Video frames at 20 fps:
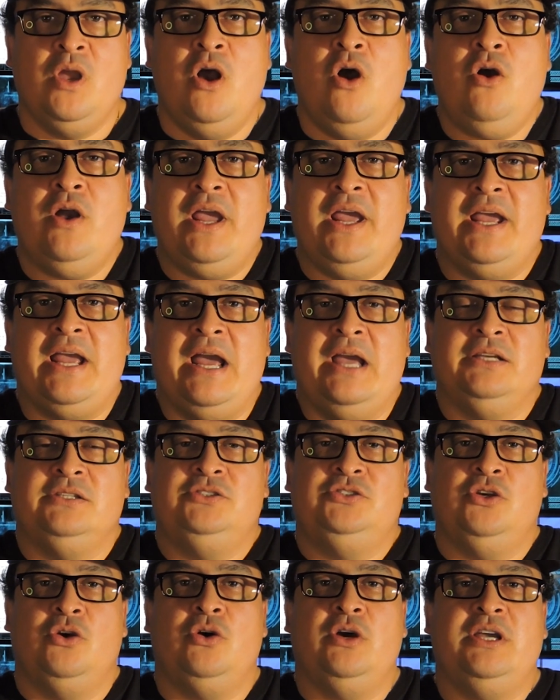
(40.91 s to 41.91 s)
Okay guys,
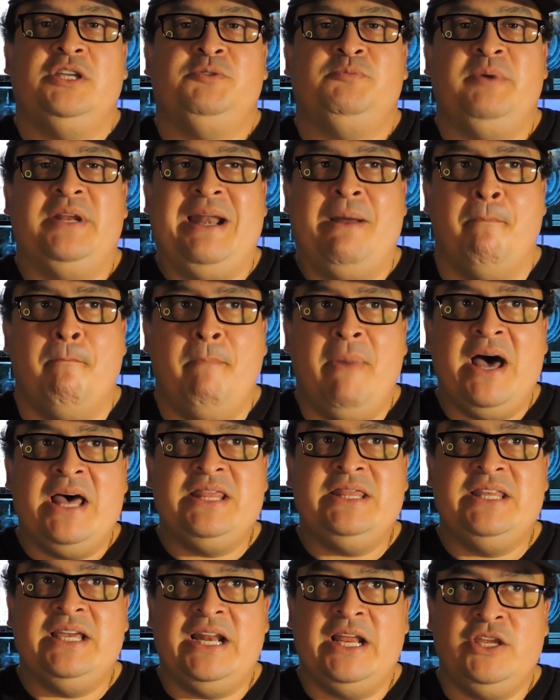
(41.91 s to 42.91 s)
so it's been a
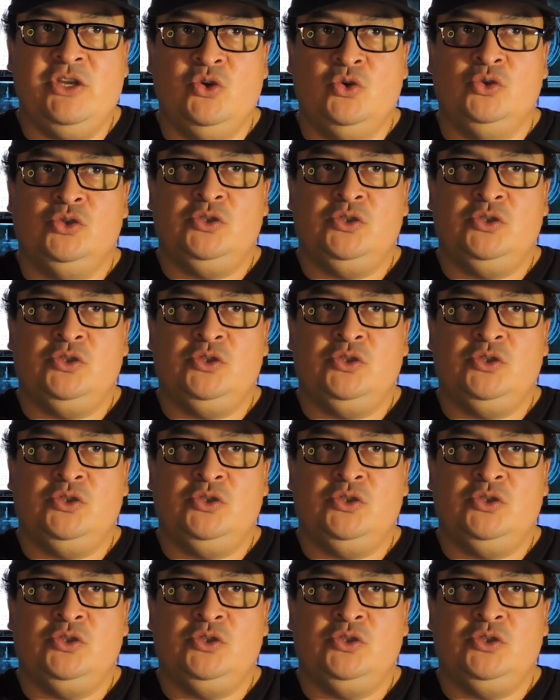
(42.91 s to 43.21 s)
month that I've